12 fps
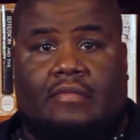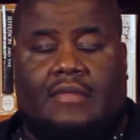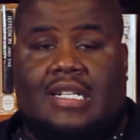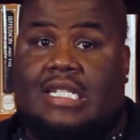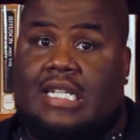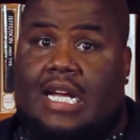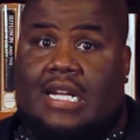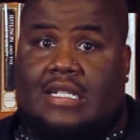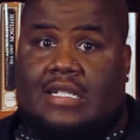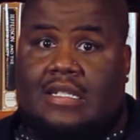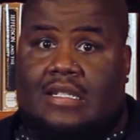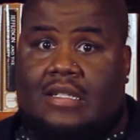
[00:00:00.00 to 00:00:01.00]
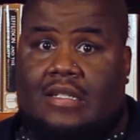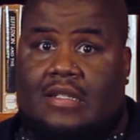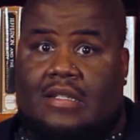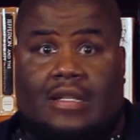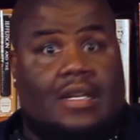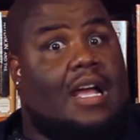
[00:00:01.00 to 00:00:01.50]
Sis,
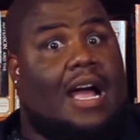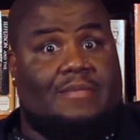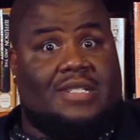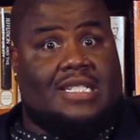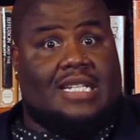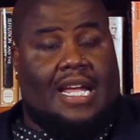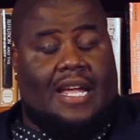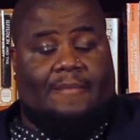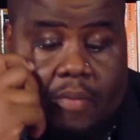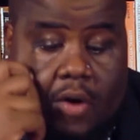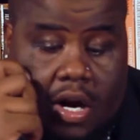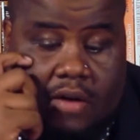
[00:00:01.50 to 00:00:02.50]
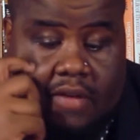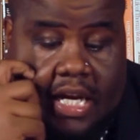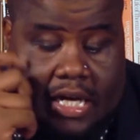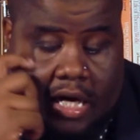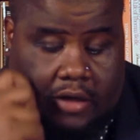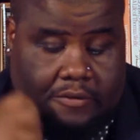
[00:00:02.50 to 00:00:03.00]
I'm just saying. Puerto
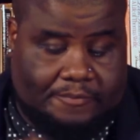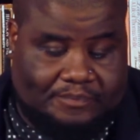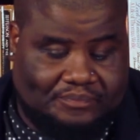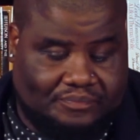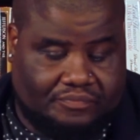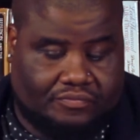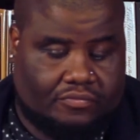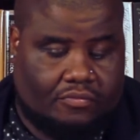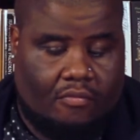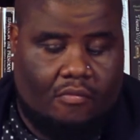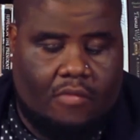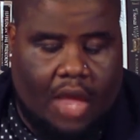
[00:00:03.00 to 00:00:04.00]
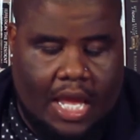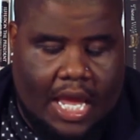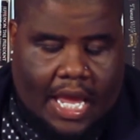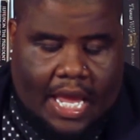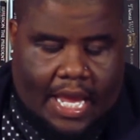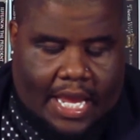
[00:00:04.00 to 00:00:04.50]
Rico.
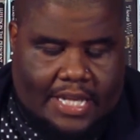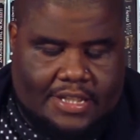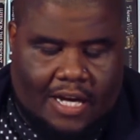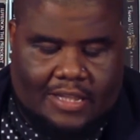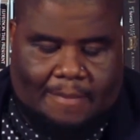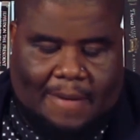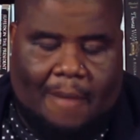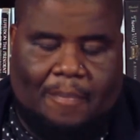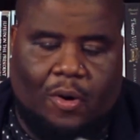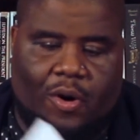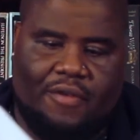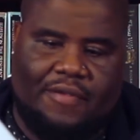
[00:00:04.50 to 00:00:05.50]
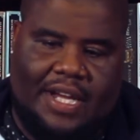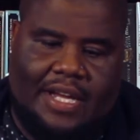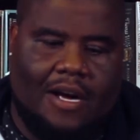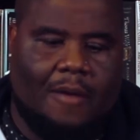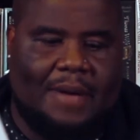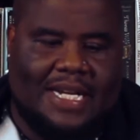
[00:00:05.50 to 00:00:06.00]
He talked about Puerto
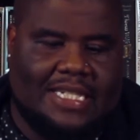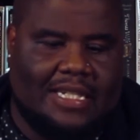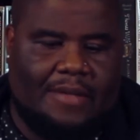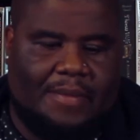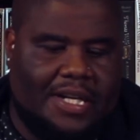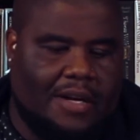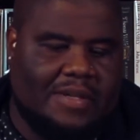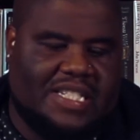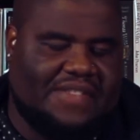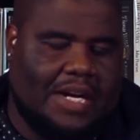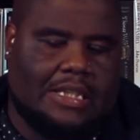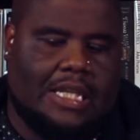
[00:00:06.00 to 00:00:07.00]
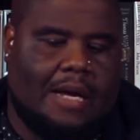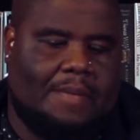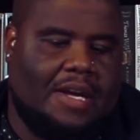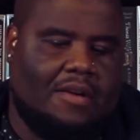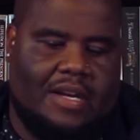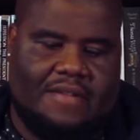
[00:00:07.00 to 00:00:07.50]
Rico. Basically, we know it's fucked up.
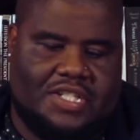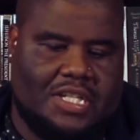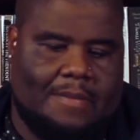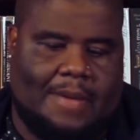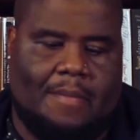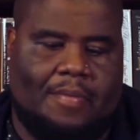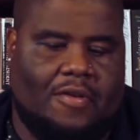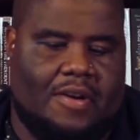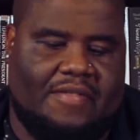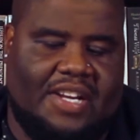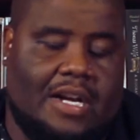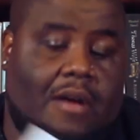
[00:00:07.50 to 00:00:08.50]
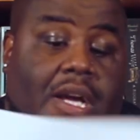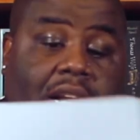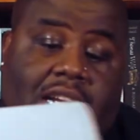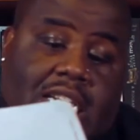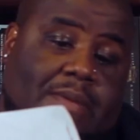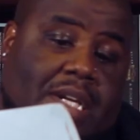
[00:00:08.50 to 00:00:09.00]
He don't give a shit about Puerto Rico. It
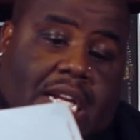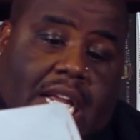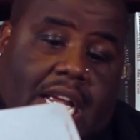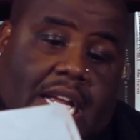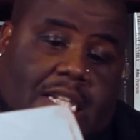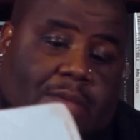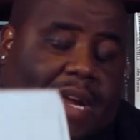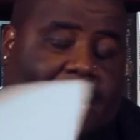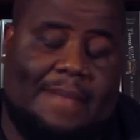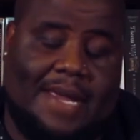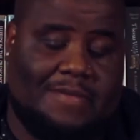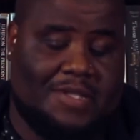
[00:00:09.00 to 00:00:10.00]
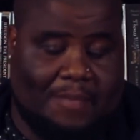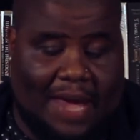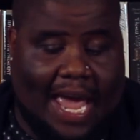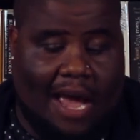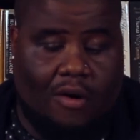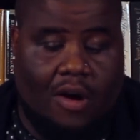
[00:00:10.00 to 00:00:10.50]
is what it is. Wham, bam,
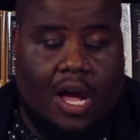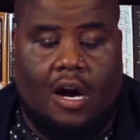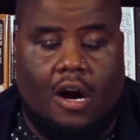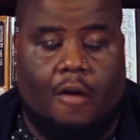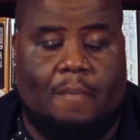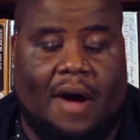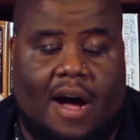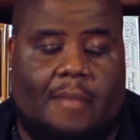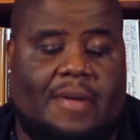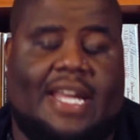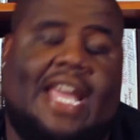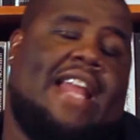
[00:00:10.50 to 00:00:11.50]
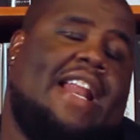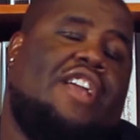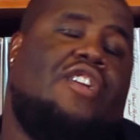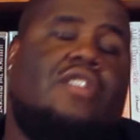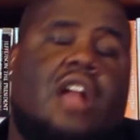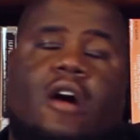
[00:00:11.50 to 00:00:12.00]
chapow. Obamacare. Now,
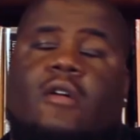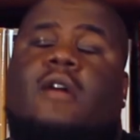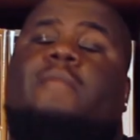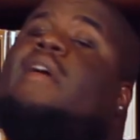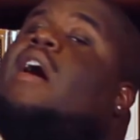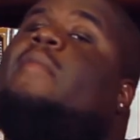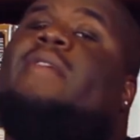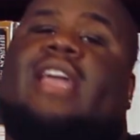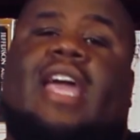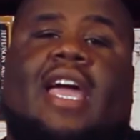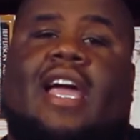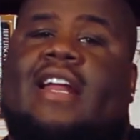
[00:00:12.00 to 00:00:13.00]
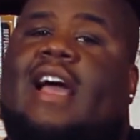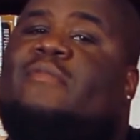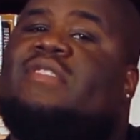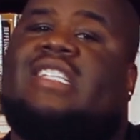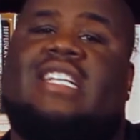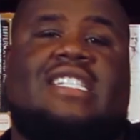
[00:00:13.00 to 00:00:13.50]
you know Obamacare, that
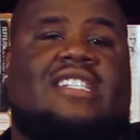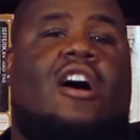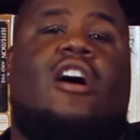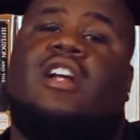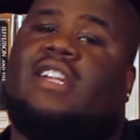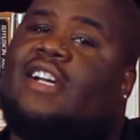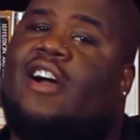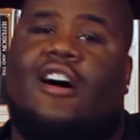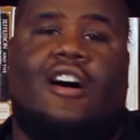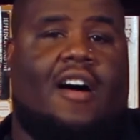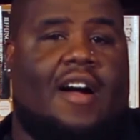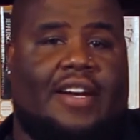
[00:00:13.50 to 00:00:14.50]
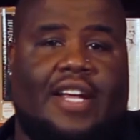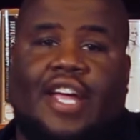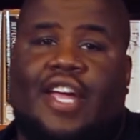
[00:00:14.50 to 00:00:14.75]
was his calling card.